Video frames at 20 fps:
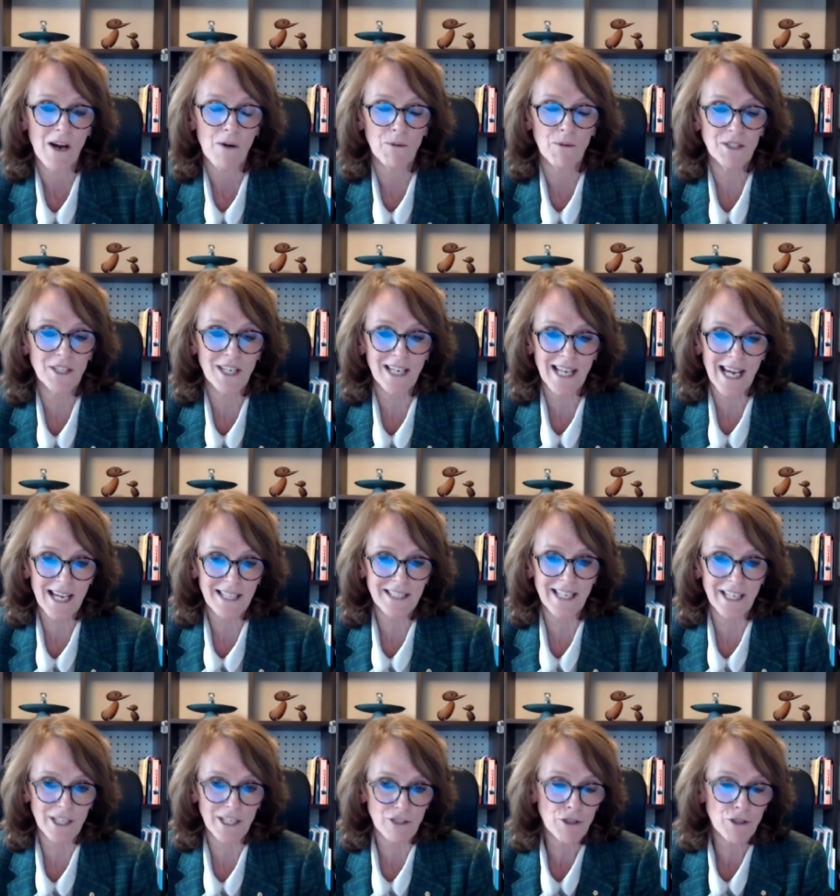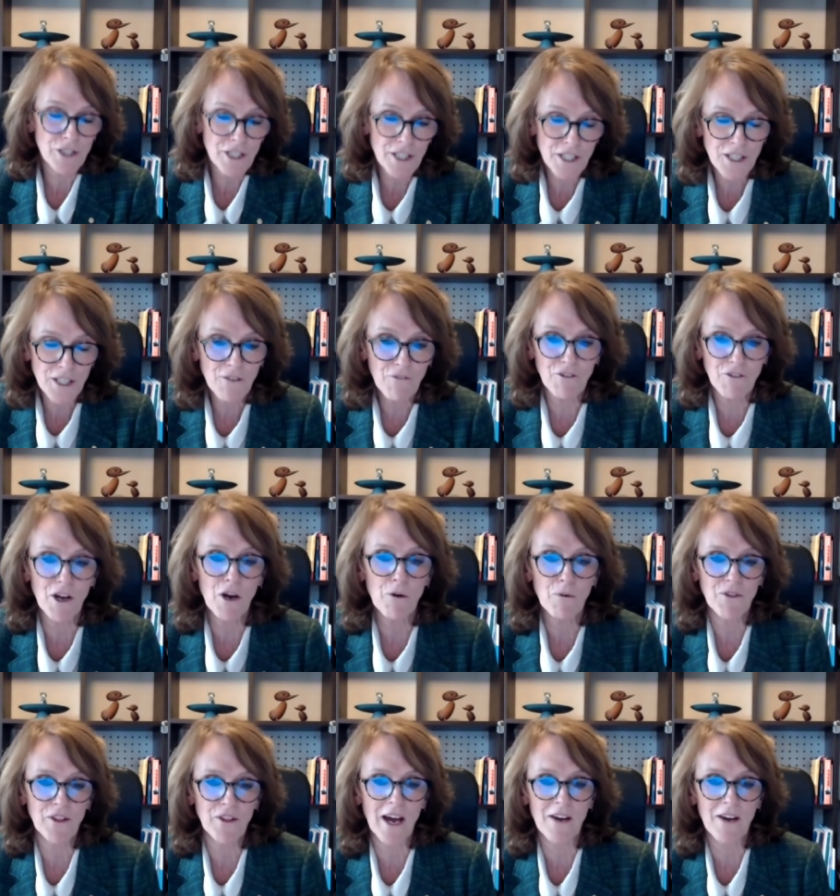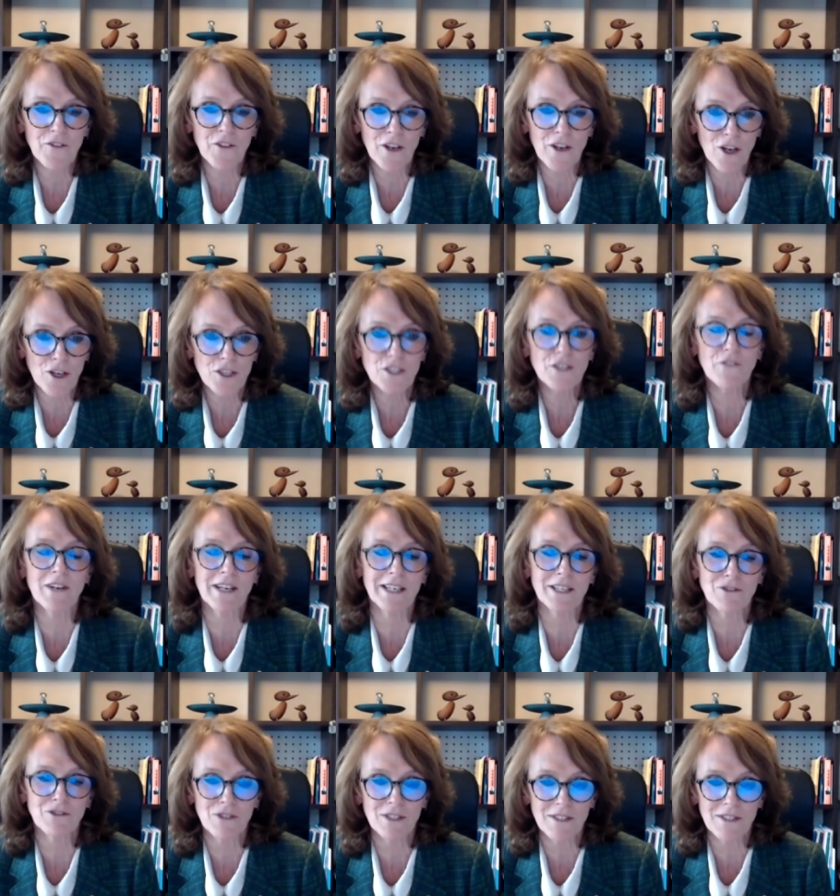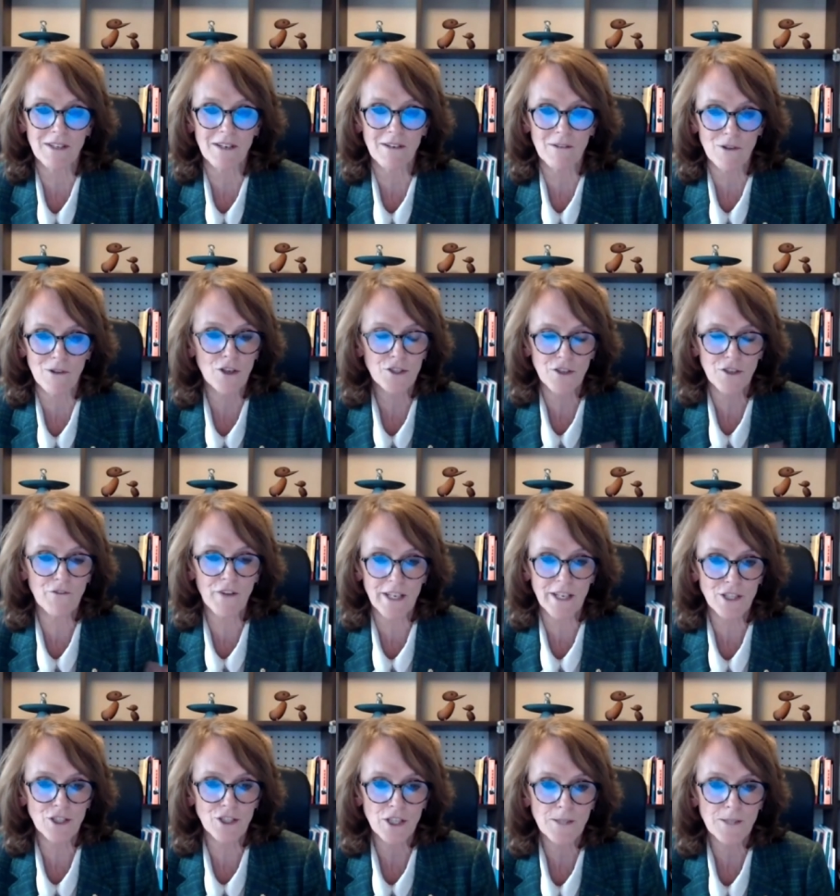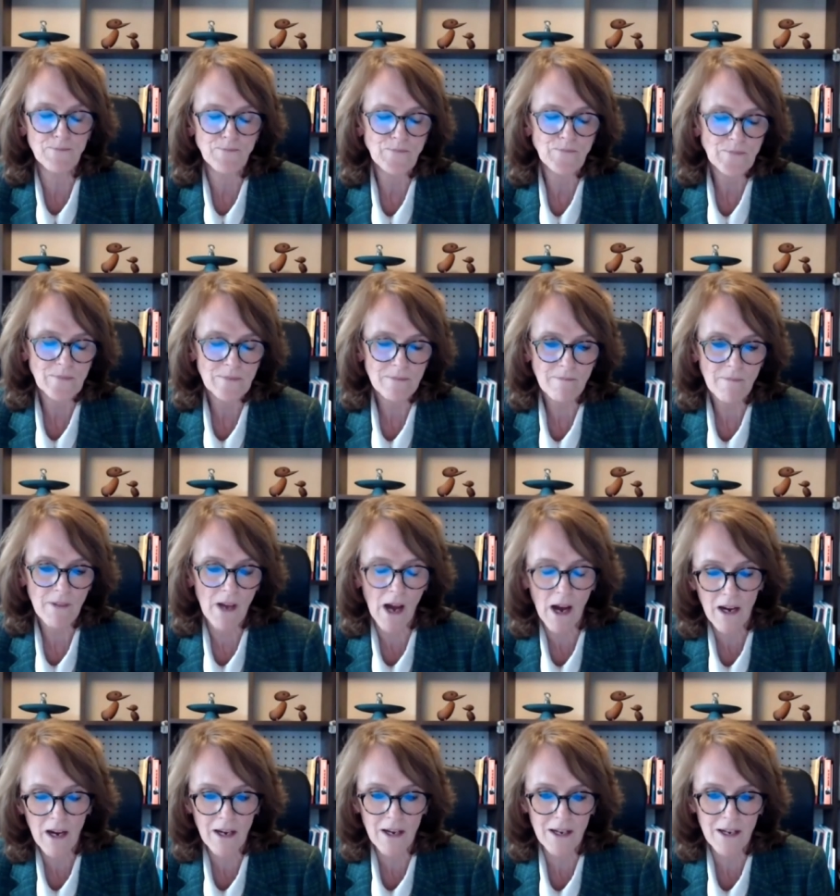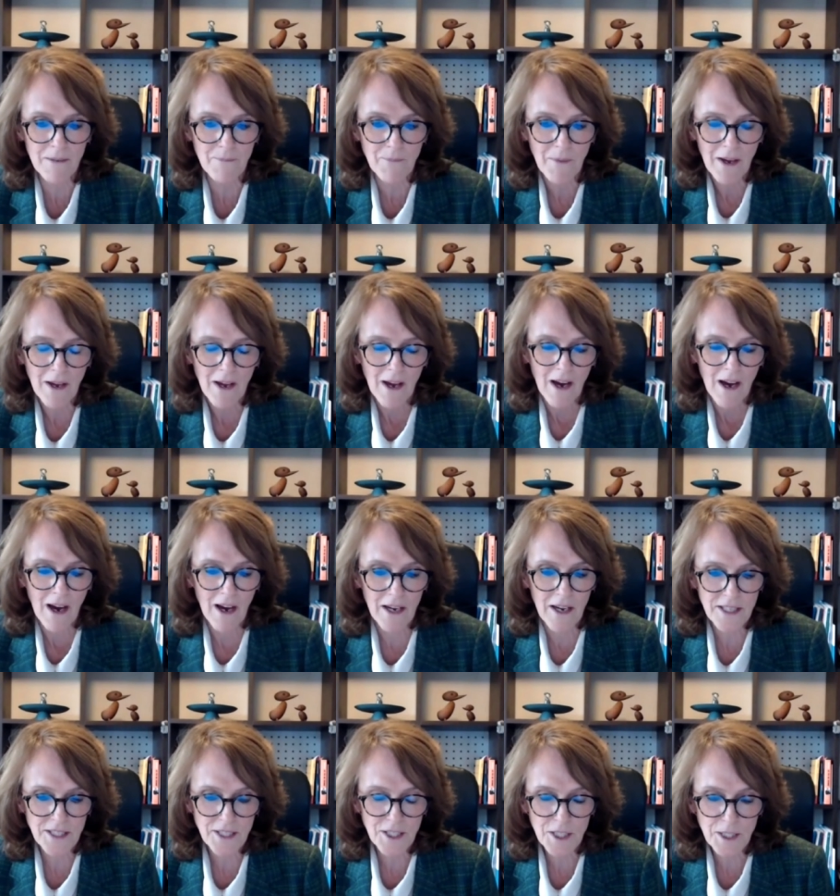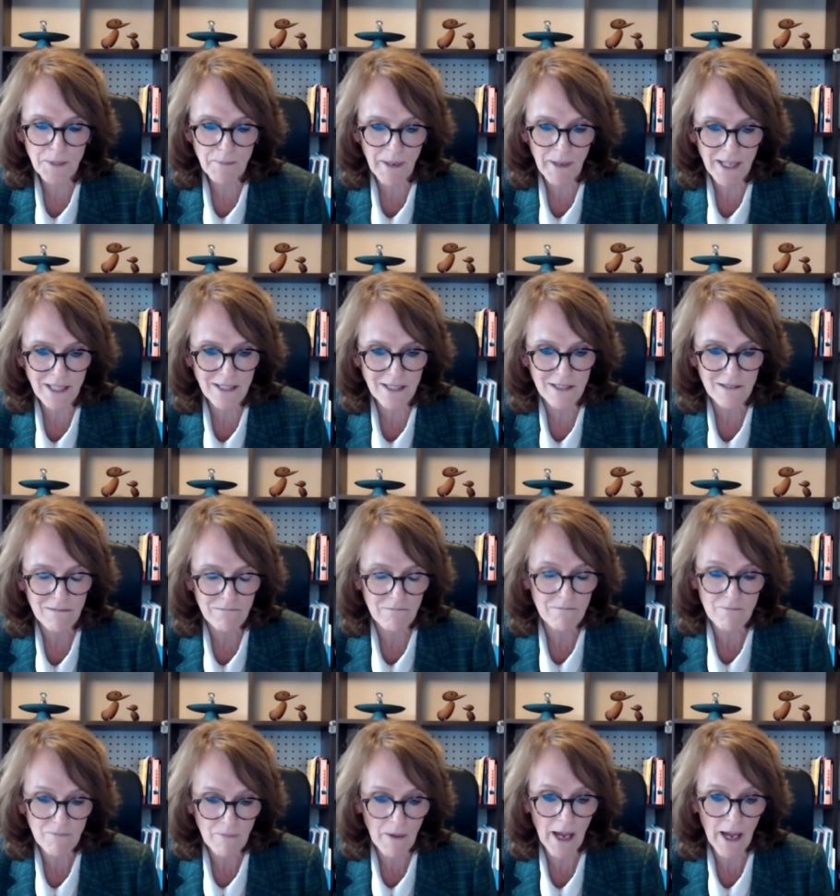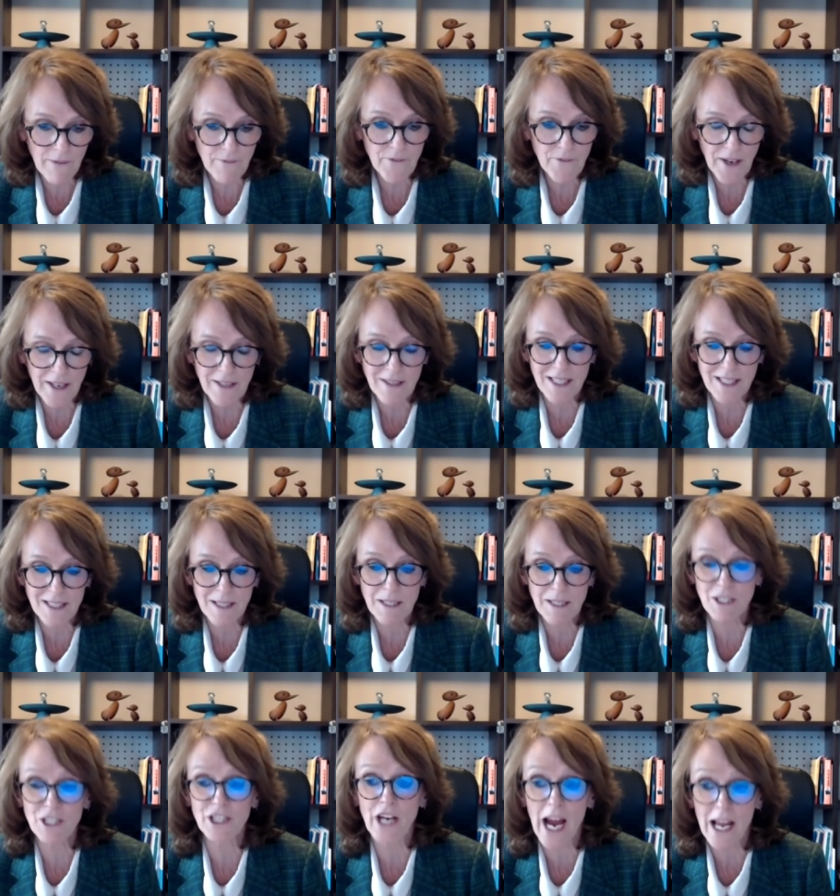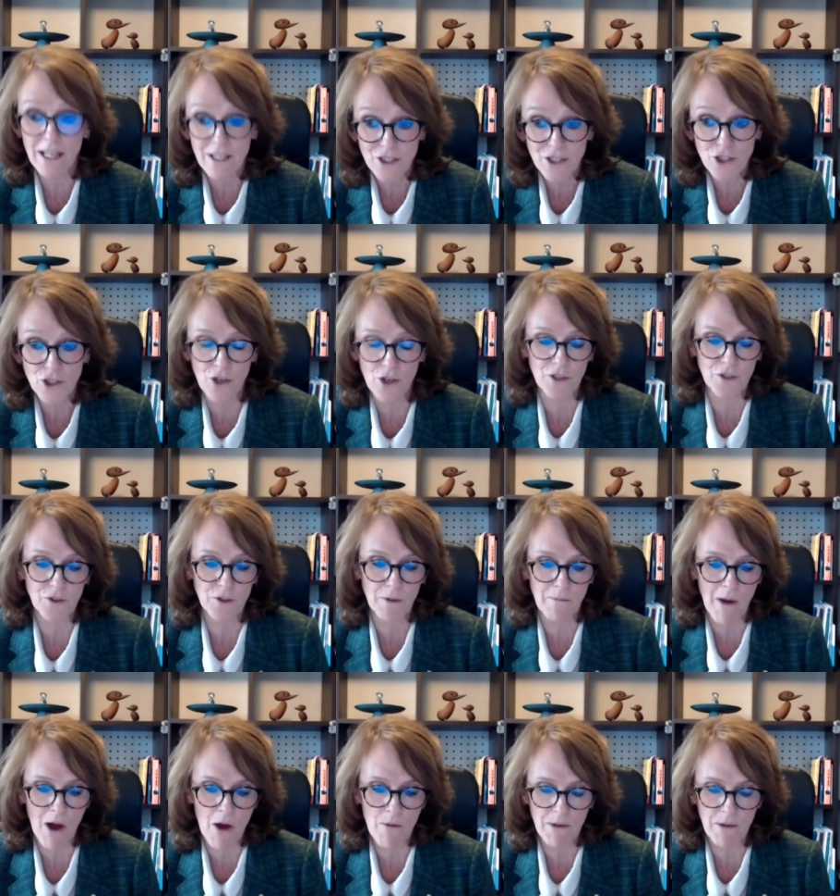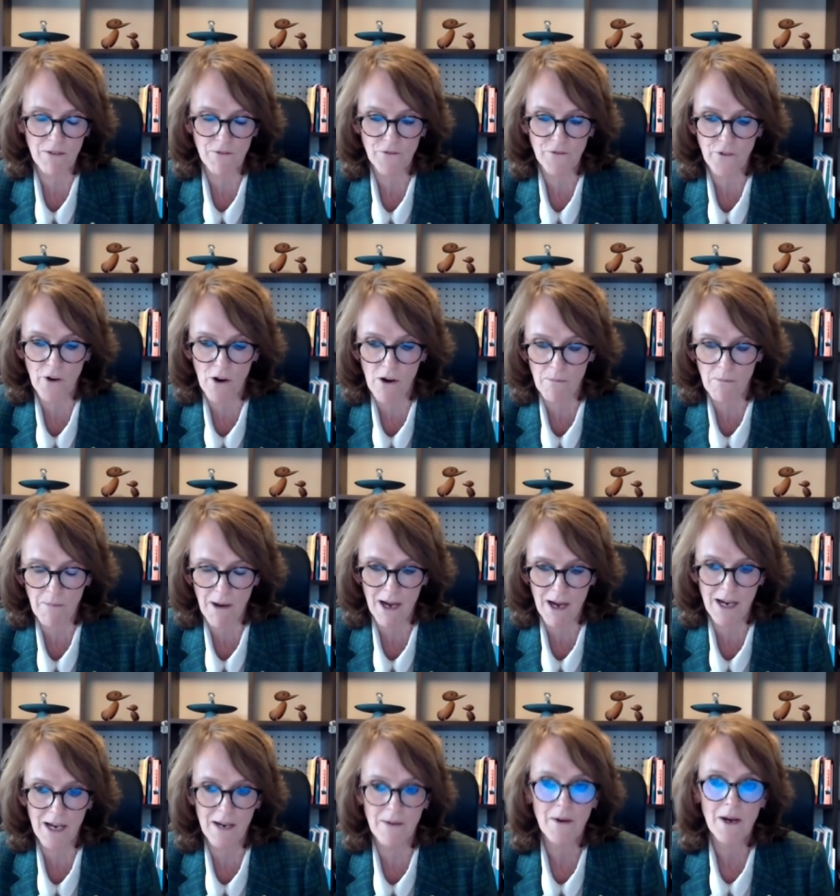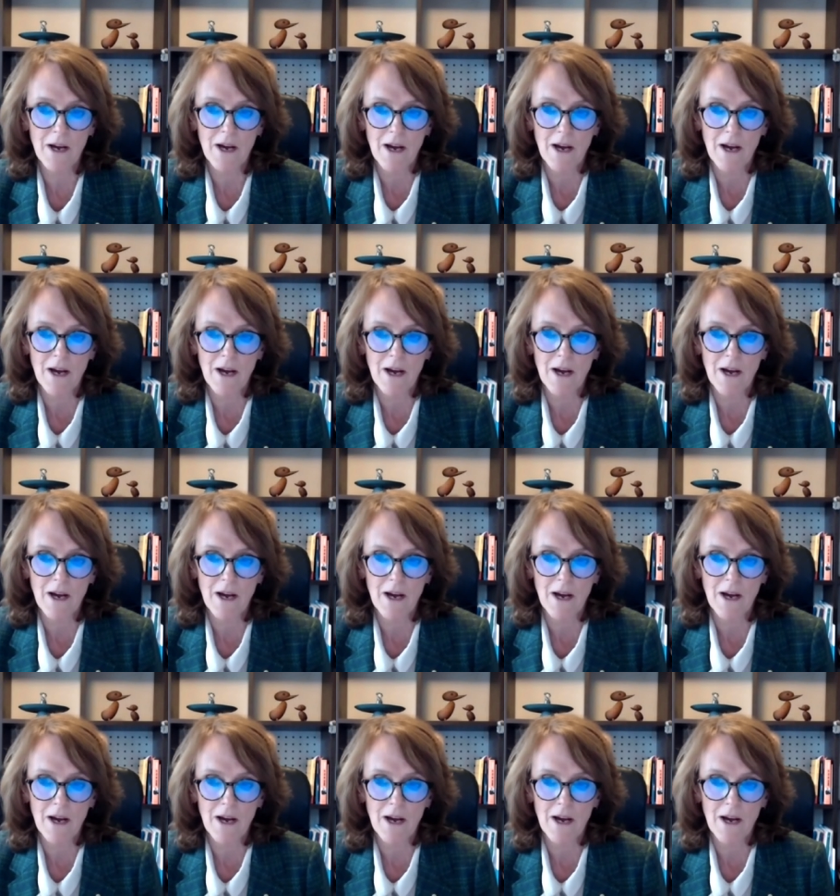which allows electricity to flow without the loss of electricity, uh, loss of energy. Um, I suspect, in fact, there's a challenge on at the moment from uh,